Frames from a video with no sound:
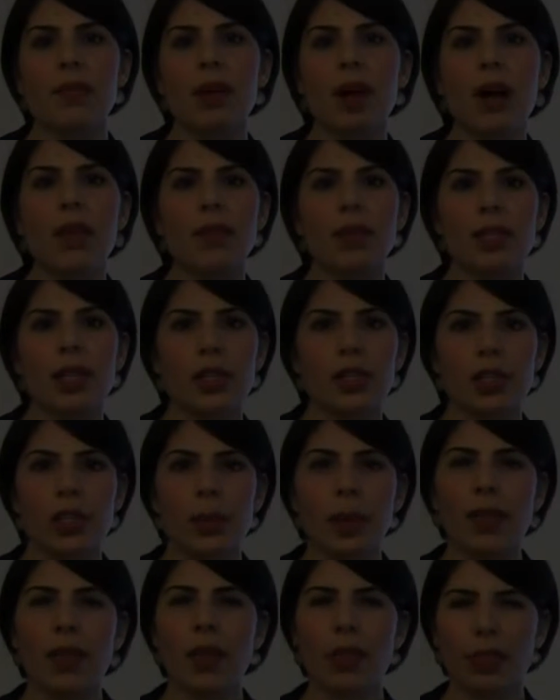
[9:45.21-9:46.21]
conversation
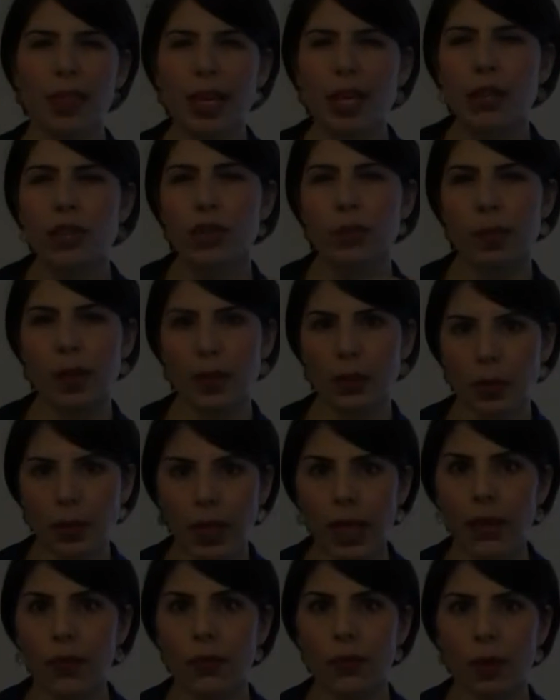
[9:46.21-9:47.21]
about the things you'd be
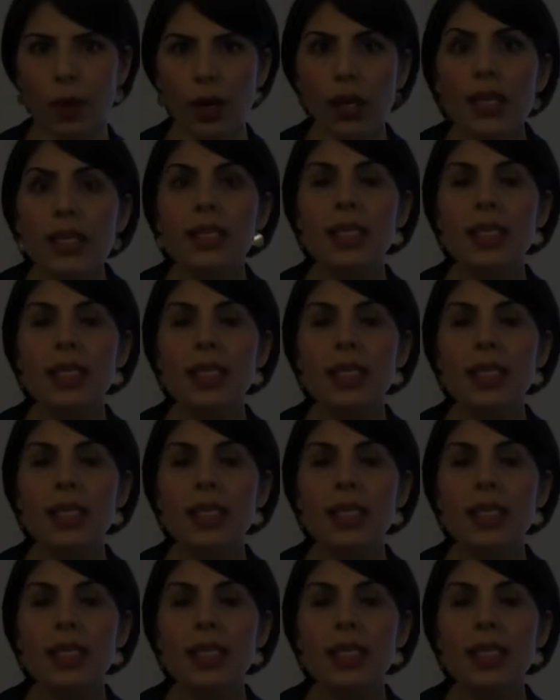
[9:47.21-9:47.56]
looking for